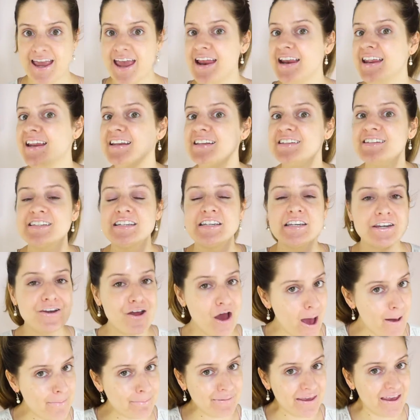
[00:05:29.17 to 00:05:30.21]
And it is
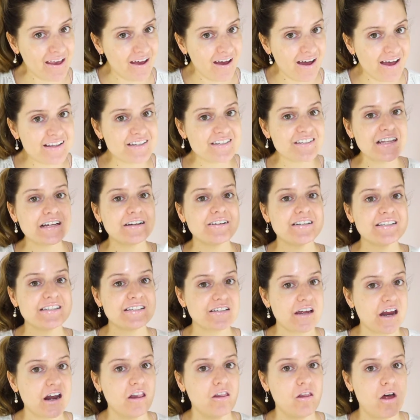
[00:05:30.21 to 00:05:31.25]
not because there is
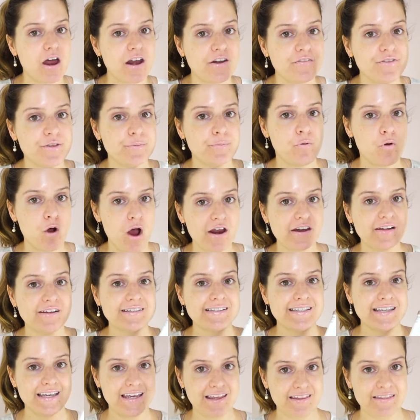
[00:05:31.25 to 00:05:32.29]
not a lot of the
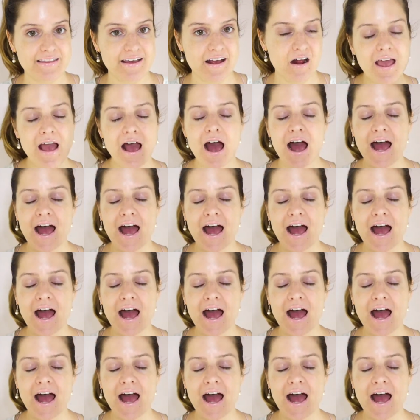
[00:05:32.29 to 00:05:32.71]
product in there.